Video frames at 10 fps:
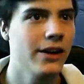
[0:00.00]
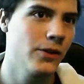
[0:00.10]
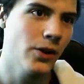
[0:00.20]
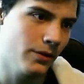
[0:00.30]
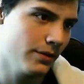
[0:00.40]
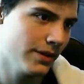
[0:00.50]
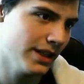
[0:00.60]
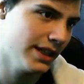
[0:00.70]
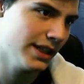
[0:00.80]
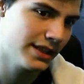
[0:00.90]
So I
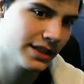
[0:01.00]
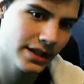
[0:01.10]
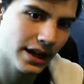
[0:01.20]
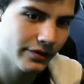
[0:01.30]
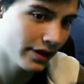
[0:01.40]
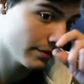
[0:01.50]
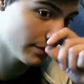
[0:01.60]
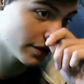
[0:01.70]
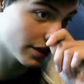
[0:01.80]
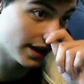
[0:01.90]
don't know.
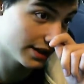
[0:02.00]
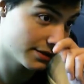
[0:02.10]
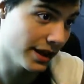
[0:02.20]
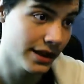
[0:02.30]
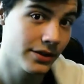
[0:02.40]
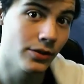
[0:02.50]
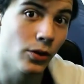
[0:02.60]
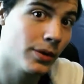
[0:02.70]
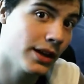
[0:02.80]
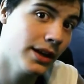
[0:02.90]
I think I'm just gonna Let's
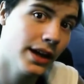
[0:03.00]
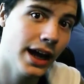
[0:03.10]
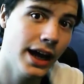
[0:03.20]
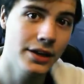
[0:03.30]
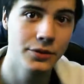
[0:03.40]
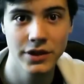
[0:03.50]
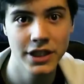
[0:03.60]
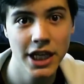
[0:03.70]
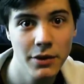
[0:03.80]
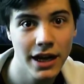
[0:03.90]
Play it normally,
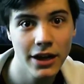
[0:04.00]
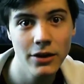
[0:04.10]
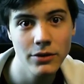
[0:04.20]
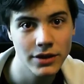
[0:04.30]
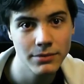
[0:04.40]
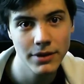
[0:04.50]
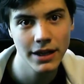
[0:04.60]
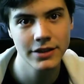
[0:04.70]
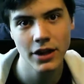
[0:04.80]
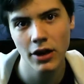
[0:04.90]
and we'll see how that
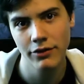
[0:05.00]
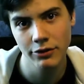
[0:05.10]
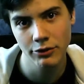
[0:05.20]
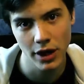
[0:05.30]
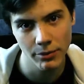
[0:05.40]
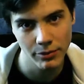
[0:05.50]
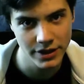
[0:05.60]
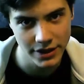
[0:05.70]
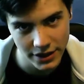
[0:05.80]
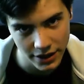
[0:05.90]
goes. But that's
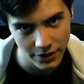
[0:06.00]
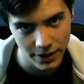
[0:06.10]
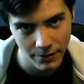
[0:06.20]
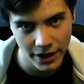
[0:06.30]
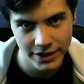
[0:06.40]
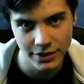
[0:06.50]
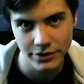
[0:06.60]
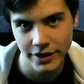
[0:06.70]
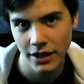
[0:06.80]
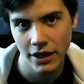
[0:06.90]
after Twilight Princess, so
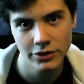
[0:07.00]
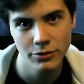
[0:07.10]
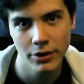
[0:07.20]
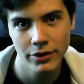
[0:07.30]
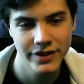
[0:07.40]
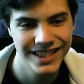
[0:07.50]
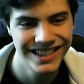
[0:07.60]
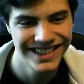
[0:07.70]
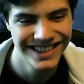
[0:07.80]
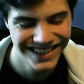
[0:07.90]
that might still take like
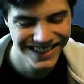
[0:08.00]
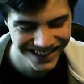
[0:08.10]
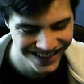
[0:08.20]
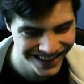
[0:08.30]
2 months.